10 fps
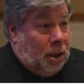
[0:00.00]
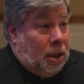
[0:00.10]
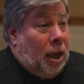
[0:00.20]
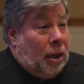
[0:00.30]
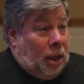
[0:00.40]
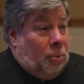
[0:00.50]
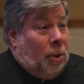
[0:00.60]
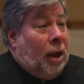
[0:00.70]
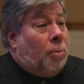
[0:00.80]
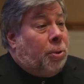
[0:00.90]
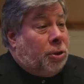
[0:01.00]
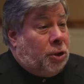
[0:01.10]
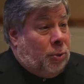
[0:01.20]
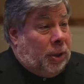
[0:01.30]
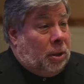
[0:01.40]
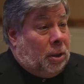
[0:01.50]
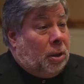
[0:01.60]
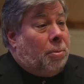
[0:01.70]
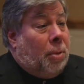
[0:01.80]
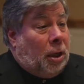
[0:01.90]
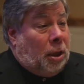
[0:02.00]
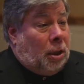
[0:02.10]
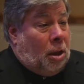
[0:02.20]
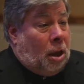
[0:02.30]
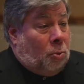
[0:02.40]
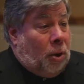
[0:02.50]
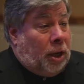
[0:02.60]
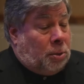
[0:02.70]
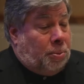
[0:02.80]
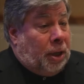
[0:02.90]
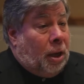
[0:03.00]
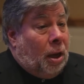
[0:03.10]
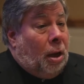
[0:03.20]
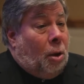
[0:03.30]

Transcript: Yeah. And he went out pursuing the money in a lot of ways, but